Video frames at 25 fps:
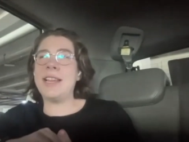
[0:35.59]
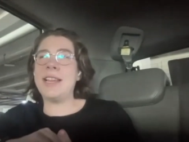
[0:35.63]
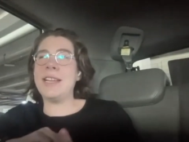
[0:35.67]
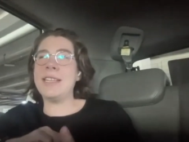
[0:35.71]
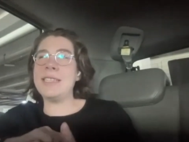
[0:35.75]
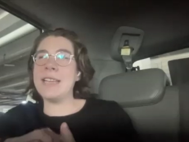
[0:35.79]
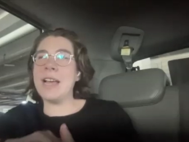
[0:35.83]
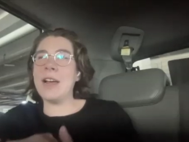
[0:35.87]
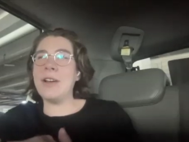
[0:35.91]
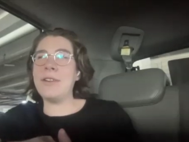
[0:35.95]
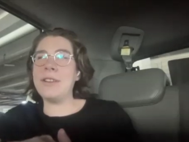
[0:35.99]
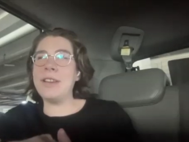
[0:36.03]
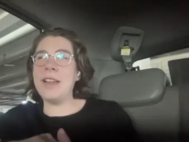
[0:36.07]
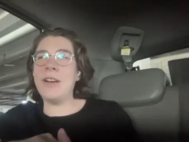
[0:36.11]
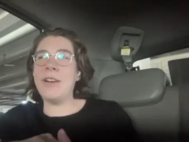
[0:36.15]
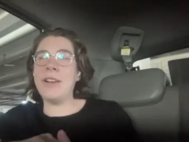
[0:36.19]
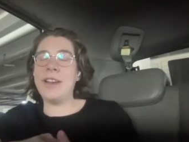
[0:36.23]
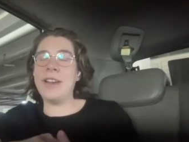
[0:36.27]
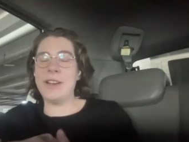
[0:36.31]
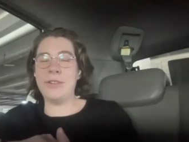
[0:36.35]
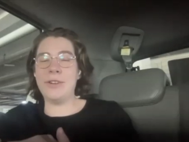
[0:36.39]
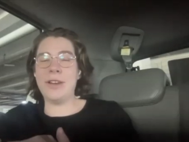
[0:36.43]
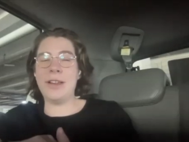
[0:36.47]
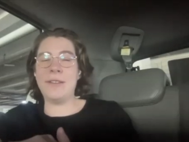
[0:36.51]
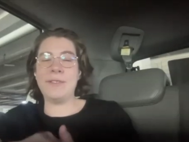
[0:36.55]
that it's out now
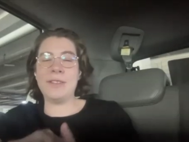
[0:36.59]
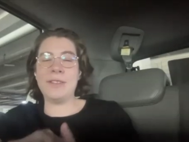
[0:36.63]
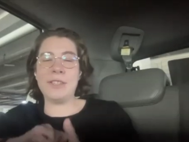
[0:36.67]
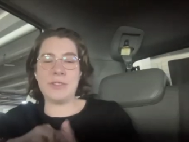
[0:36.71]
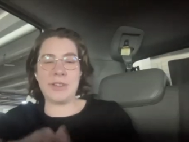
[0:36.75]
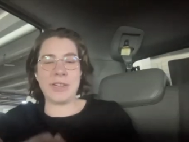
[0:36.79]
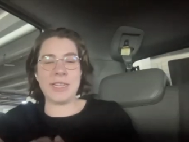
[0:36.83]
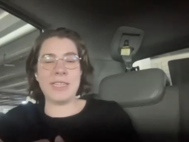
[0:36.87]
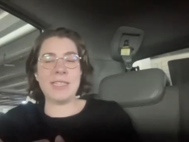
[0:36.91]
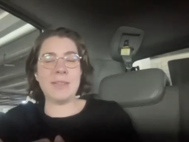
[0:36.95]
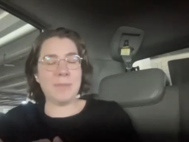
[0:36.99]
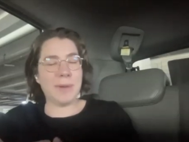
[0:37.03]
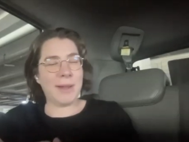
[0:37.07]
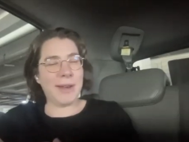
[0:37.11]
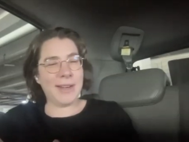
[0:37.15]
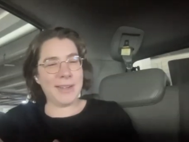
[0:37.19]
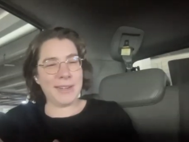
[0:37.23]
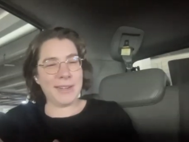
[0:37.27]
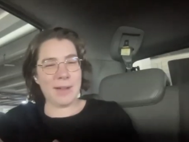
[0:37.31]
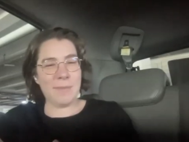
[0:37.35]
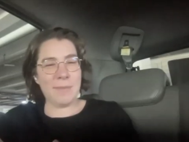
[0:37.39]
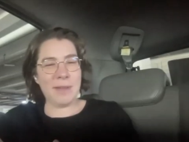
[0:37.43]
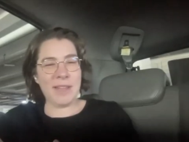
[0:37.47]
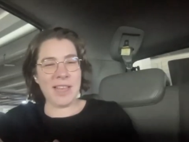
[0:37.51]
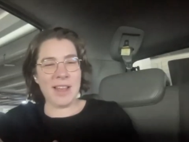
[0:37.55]
and i don't have to stress about
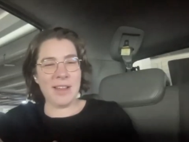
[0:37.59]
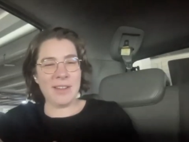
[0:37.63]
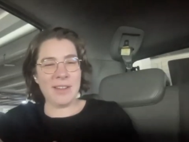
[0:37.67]
it coming